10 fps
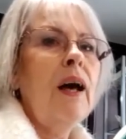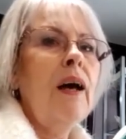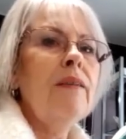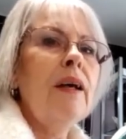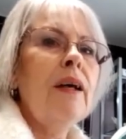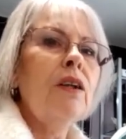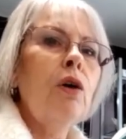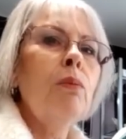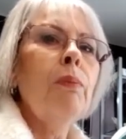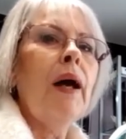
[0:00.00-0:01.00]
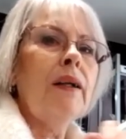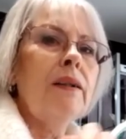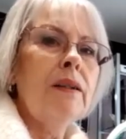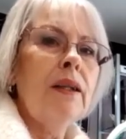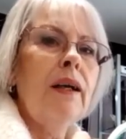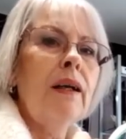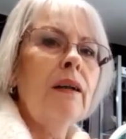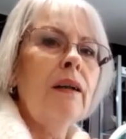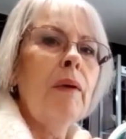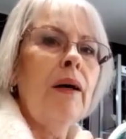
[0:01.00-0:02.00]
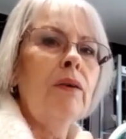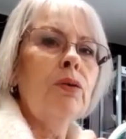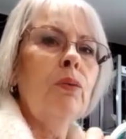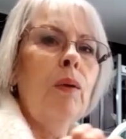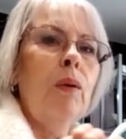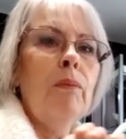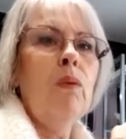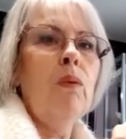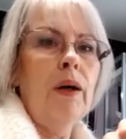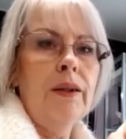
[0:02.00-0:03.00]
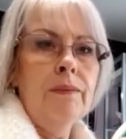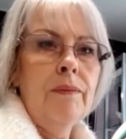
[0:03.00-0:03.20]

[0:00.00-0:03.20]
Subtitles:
and then go back and take them out one by one.